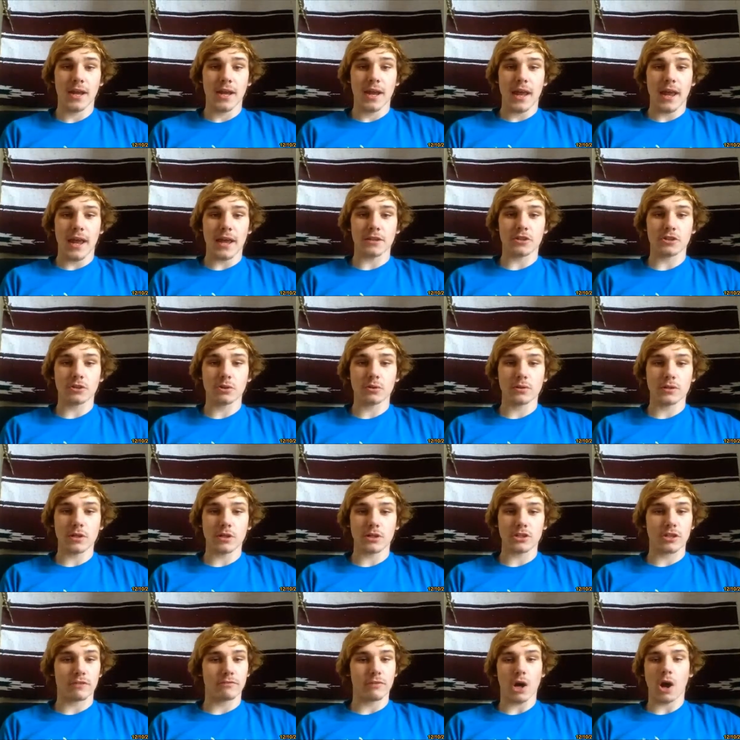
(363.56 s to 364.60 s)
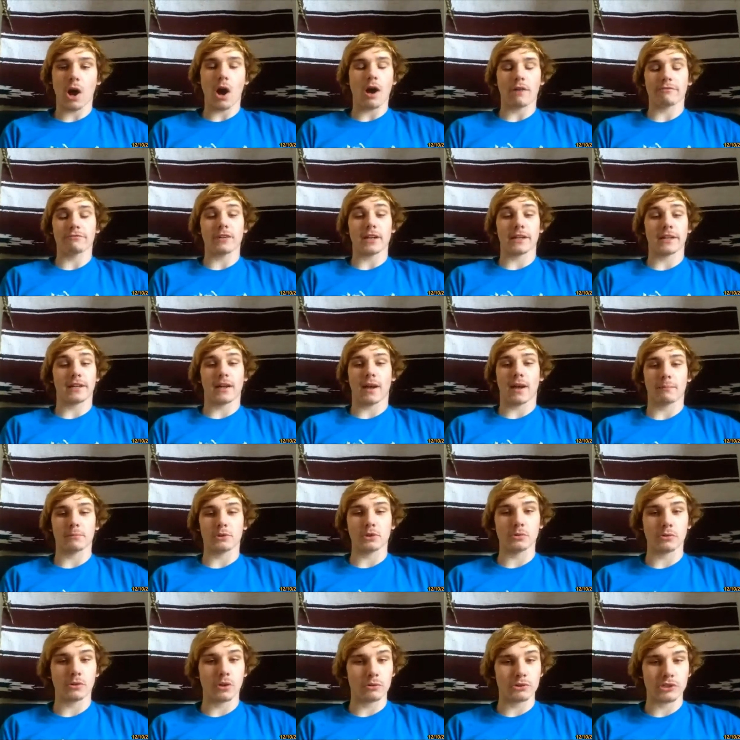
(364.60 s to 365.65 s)
and 2 years of, fuck it, I'm too
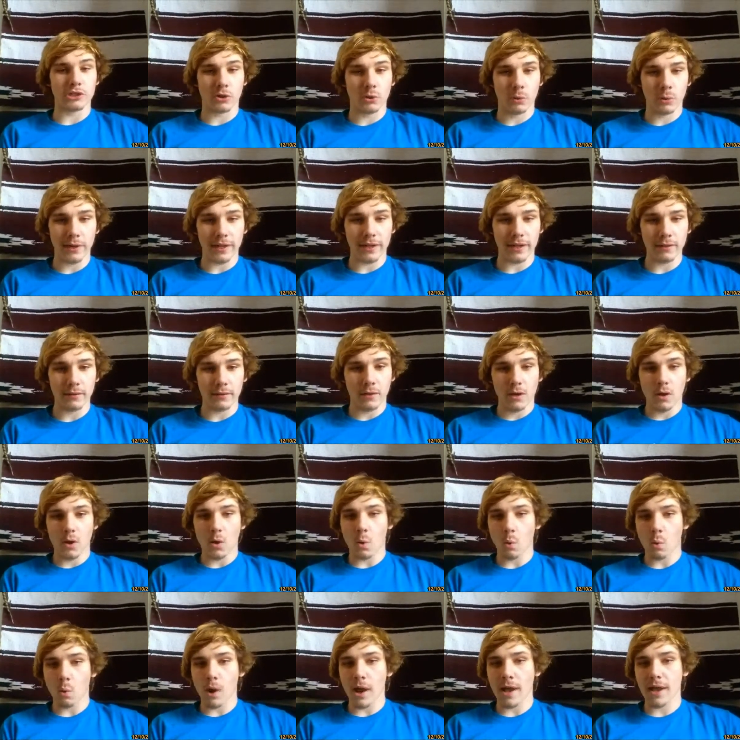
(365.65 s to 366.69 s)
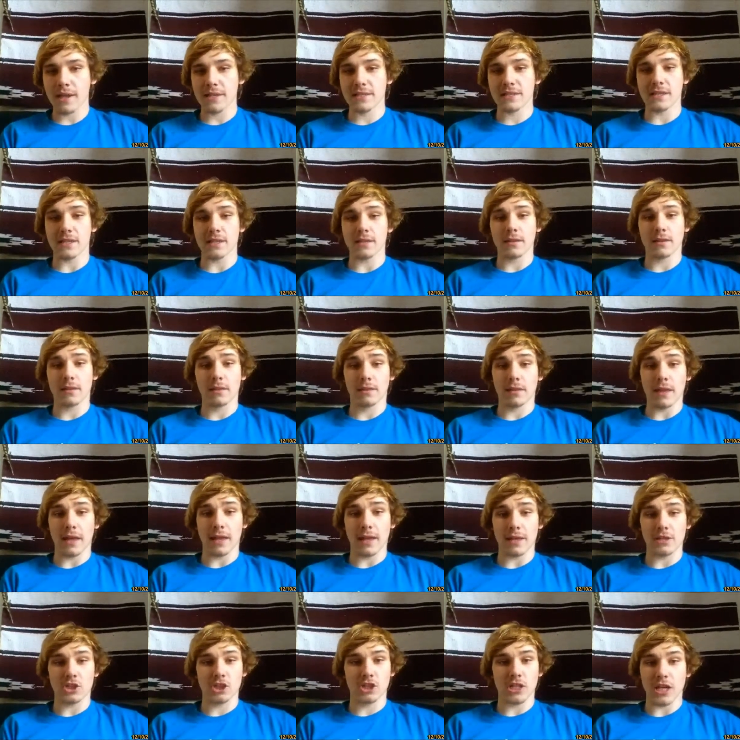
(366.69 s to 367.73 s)
close to quit, why is it that
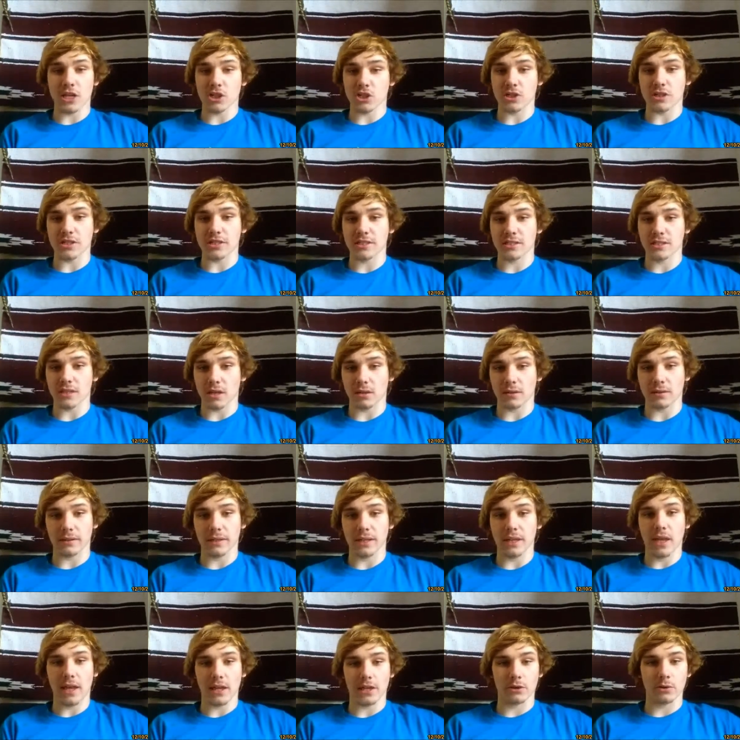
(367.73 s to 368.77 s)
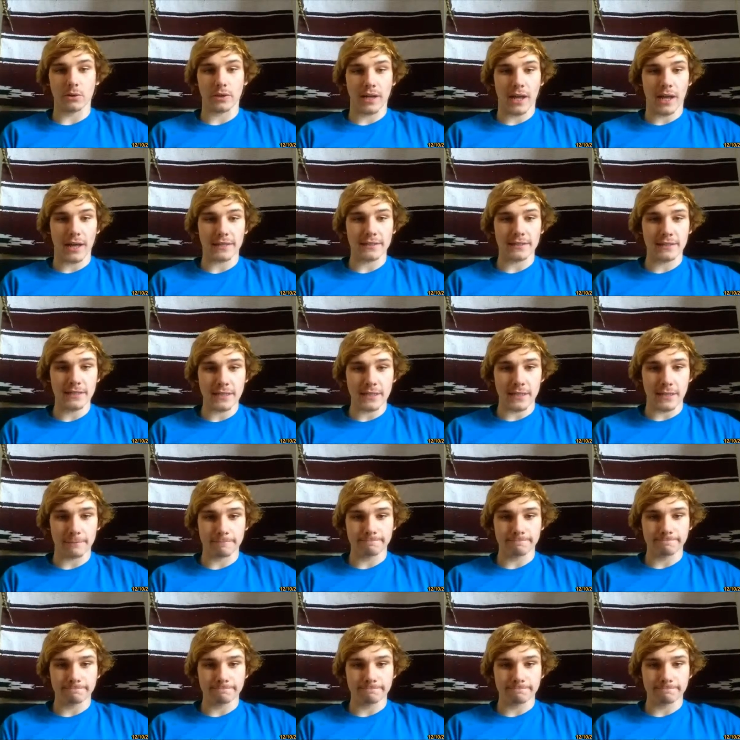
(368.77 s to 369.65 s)
education is suddenly a good idea?